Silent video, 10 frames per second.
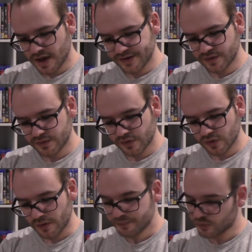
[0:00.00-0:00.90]
don't
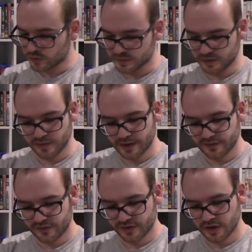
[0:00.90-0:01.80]
know. I probably
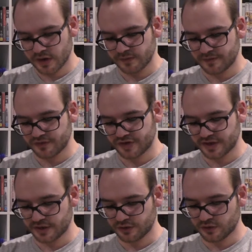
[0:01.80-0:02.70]
ravishing
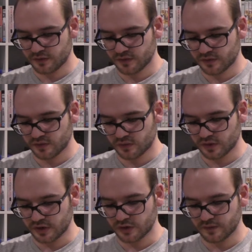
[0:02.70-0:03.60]
a universe
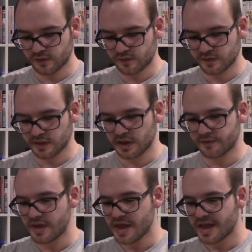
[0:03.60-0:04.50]
for
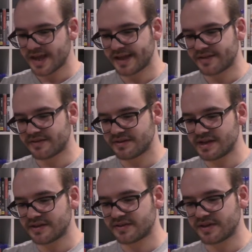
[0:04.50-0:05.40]
love.
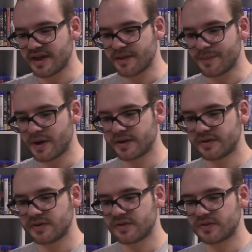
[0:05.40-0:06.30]
It's yeah,
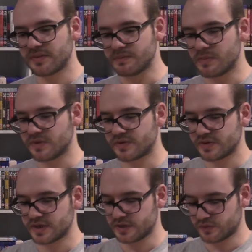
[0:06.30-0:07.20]
mightiest
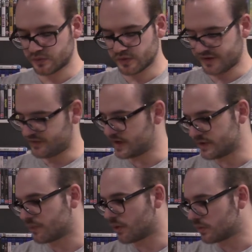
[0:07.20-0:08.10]
monster in all creation.
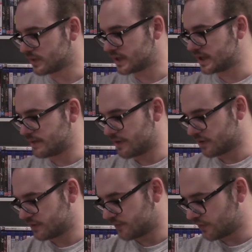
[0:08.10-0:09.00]
It's probably the
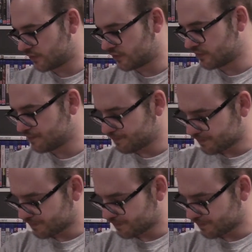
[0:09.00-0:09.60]
American version,